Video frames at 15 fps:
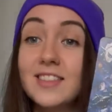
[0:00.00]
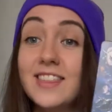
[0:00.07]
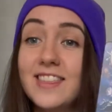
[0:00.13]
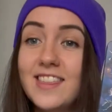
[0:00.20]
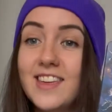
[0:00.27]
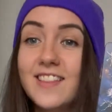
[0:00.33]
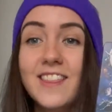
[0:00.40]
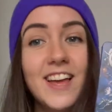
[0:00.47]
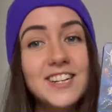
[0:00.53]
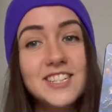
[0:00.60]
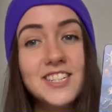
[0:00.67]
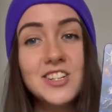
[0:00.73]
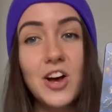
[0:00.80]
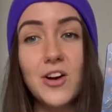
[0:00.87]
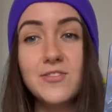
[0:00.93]
The
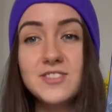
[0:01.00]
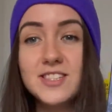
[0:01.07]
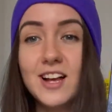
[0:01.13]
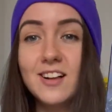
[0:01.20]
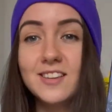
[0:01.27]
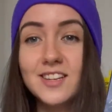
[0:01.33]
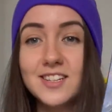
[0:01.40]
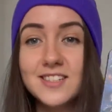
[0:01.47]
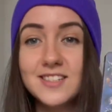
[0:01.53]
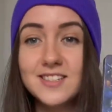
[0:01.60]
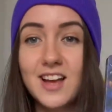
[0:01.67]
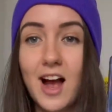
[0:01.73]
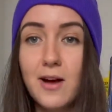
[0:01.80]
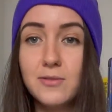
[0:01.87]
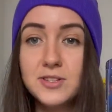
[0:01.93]
Legend of Zelda
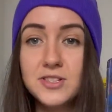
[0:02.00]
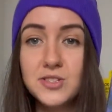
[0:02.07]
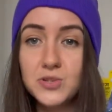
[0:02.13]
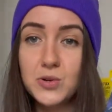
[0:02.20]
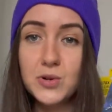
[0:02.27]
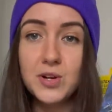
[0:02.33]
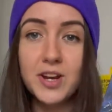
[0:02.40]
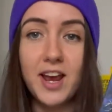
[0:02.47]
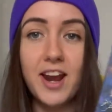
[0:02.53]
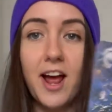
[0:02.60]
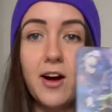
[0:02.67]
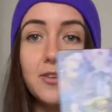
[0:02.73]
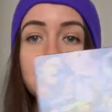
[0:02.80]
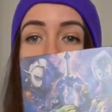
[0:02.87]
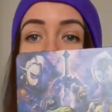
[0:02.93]
Skyward Sword and
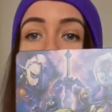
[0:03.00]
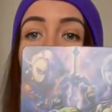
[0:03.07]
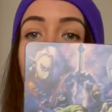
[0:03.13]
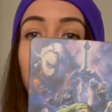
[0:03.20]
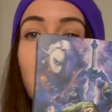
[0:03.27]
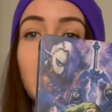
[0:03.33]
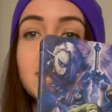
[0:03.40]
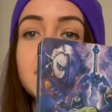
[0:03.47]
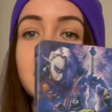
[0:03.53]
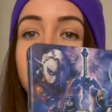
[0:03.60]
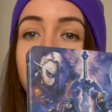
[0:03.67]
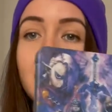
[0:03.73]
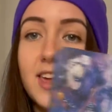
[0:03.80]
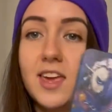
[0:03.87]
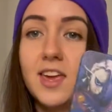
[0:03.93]
I also got
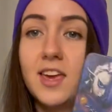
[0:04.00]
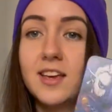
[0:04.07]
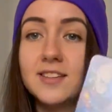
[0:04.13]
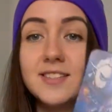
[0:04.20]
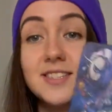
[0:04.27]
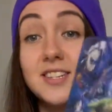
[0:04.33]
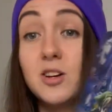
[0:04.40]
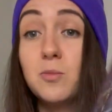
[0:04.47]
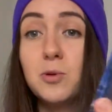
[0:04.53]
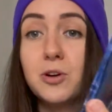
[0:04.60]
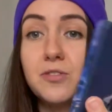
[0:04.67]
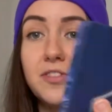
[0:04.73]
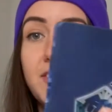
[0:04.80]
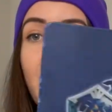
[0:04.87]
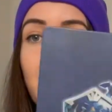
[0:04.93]
the
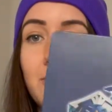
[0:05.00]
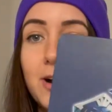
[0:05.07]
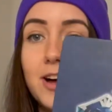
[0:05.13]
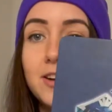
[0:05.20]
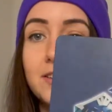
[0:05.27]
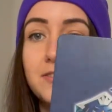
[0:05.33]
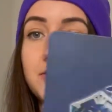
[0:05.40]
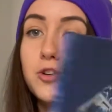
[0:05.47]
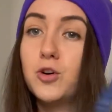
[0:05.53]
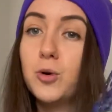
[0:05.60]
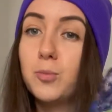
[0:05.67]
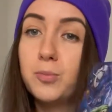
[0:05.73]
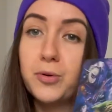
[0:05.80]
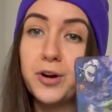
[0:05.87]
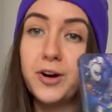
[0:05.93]
steelbook for that one for
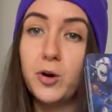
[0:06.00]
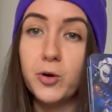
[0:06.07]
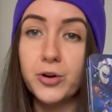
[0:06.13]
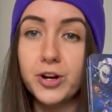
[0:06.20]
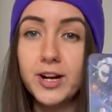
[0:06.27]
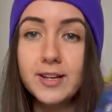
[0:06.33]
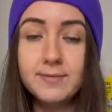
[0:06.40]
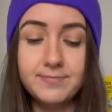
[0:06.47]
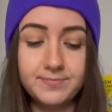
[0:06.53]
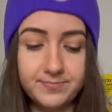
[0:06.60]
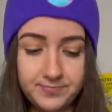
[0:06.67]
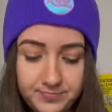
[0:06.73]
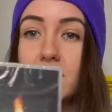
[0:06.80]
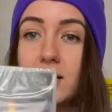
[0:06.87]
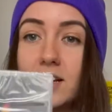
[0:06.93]
pre-ordering,
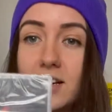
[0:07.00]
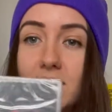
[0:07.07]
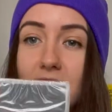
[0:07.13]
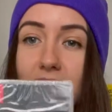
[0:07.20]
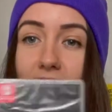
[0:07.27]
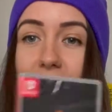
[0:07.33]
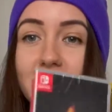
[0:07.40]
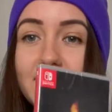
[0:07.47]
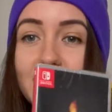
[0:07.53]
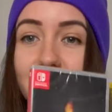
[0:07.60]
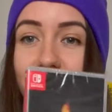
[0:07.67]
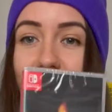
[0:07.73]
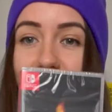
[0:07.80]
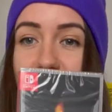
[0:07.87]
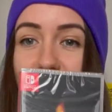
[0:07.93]
Little
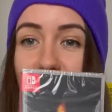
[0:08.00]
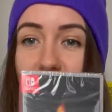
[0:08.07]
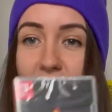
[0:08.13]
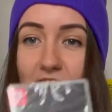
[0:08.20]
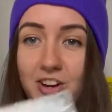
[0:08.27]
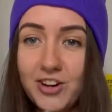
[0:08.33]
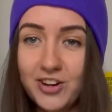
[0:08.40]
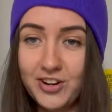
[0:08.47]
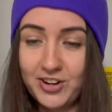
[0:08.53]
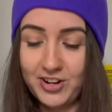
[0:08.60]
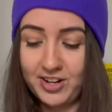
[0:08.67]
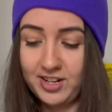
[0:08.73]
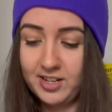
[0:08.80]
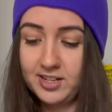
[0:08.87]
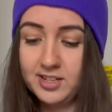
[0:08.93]

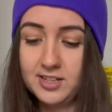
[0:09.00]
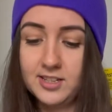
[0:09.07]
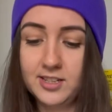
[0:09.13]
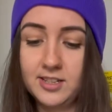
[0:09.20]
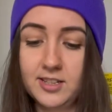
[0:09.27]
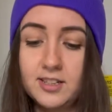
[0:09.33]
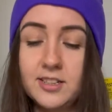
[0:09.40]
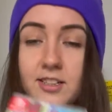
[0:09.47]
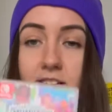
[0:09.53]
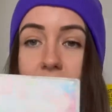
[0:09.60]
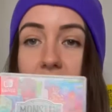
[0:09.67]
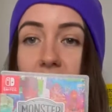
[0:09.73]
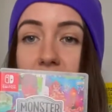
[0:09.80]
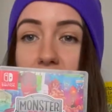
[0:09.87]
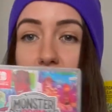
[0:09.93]
Inferno,
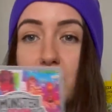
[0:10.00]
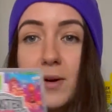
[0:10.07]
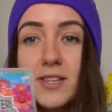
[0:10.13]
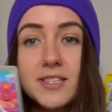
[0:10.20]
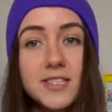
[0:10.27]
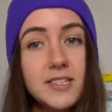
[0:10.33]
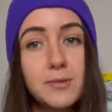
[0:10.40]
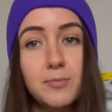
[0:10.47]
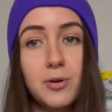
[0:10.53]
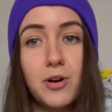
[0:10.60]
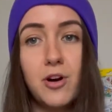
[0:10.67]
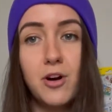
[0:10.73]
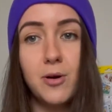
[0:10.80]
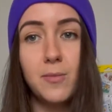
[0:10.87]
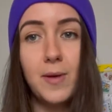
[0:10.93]
Monster
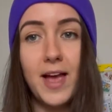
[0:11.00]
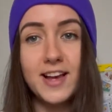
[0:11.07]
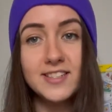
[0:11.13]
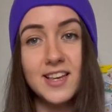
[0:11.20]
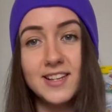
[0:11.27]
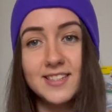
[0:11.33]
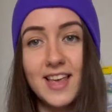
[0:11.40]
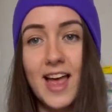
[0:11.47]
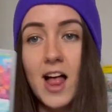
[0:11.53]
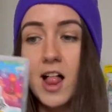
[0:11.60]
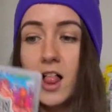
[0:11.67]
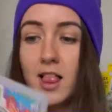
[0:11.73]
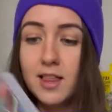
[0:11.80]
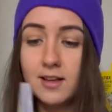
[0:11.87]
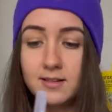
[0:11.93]
Prom
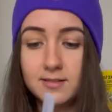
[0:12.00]
XXL,